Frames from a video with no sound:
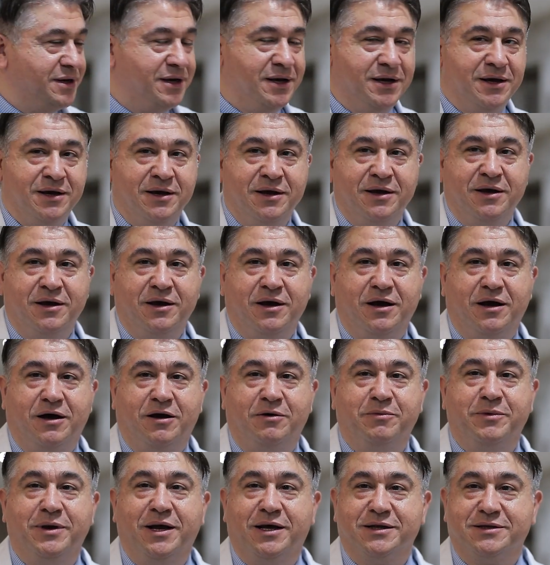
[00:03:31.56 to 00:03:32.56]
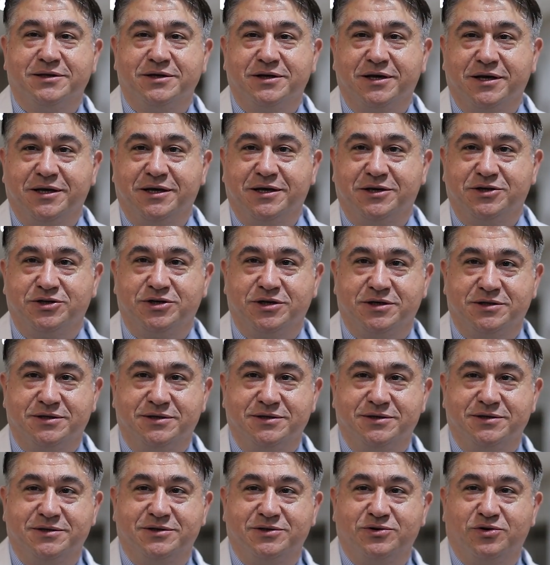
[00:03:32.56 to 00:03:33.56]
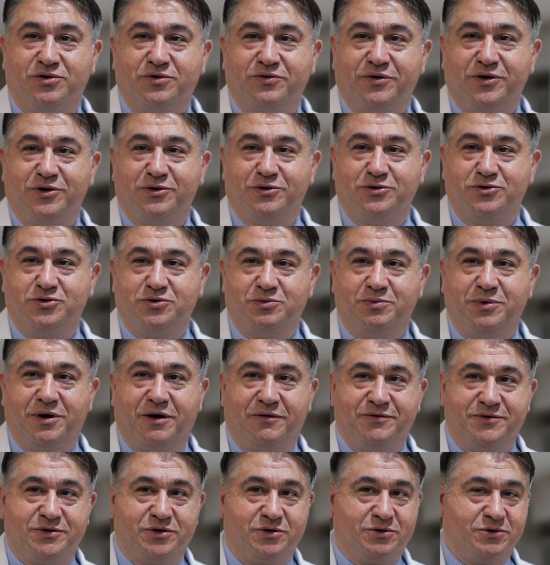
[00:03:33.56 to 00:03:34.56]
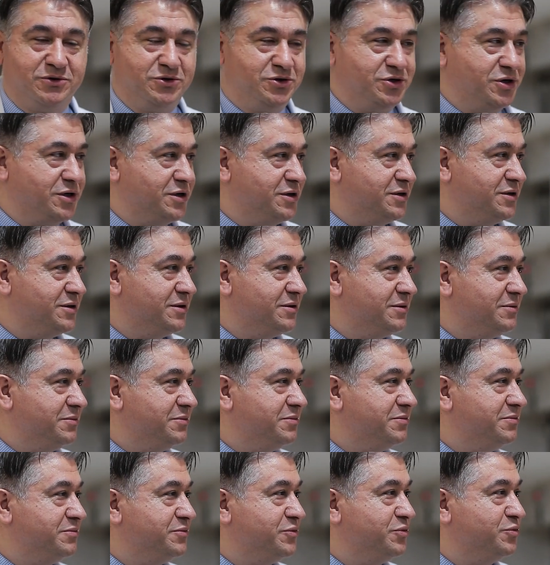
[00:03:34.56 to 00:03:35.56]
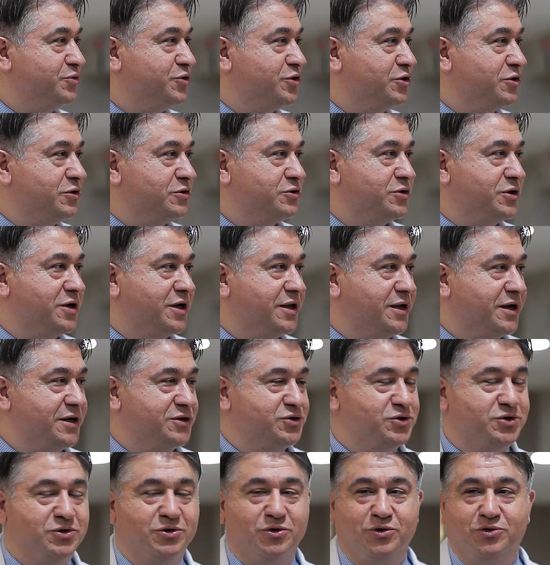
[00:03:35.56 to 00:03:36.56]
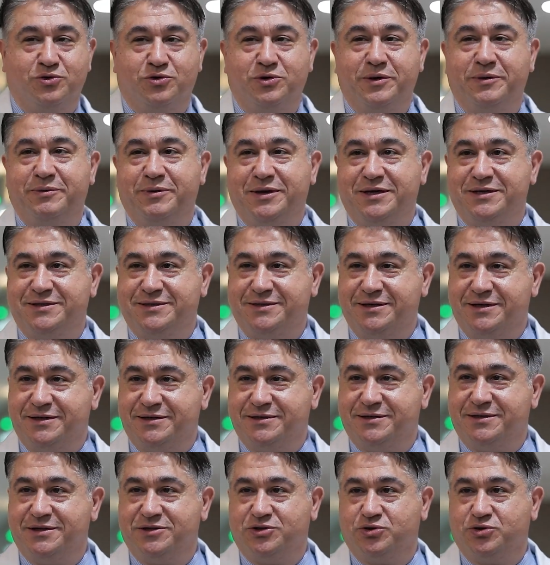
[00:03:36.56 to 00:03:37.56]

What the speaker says: donor liver transplantation was performed as planned and